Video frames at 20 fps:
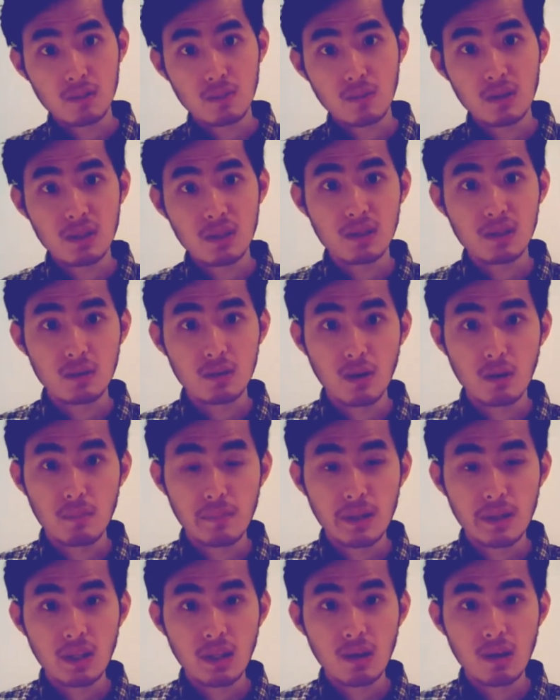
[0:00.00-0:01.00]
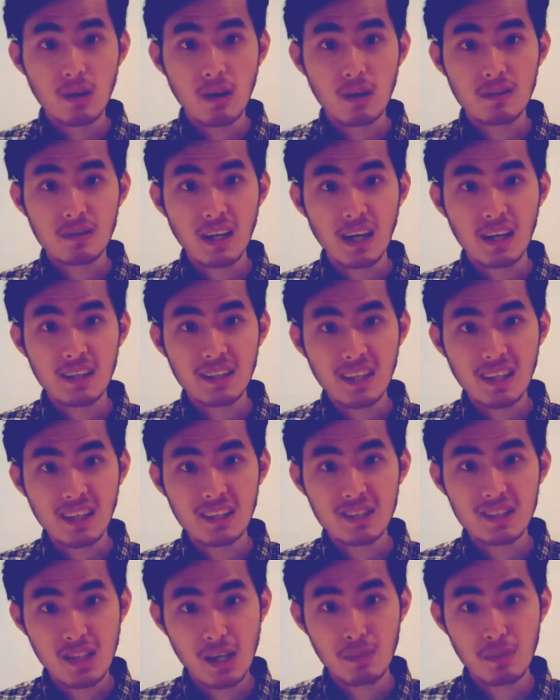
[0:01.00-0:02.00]
which is a topic that you have done
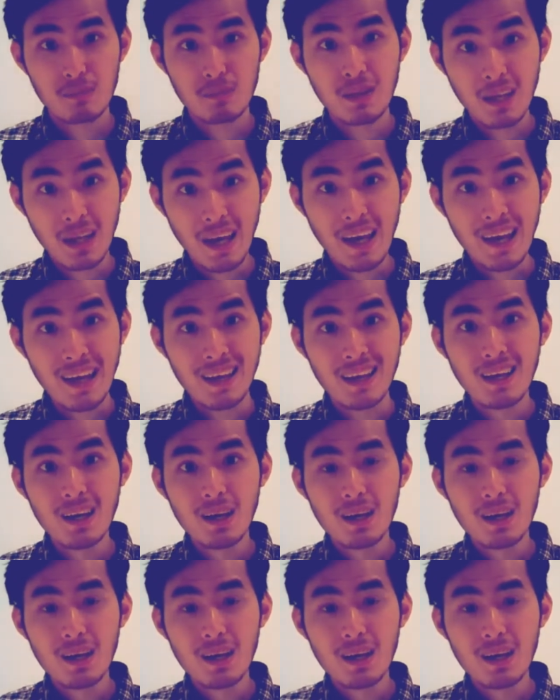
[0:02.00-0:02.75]
in chapter 8.